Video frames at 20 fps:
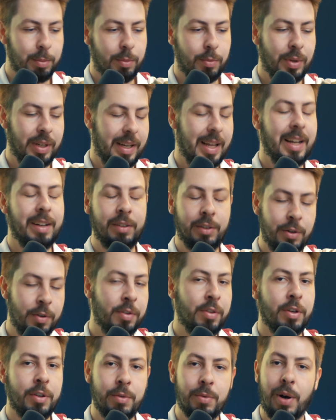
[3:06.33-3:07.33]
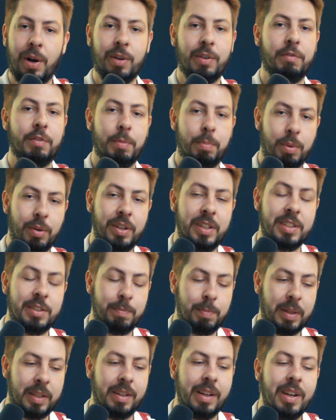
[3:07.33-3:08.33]
well, I'll go through all of the points,
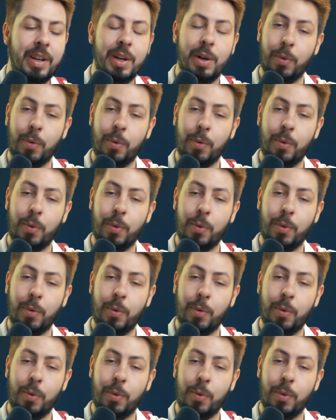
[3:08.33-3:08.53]
but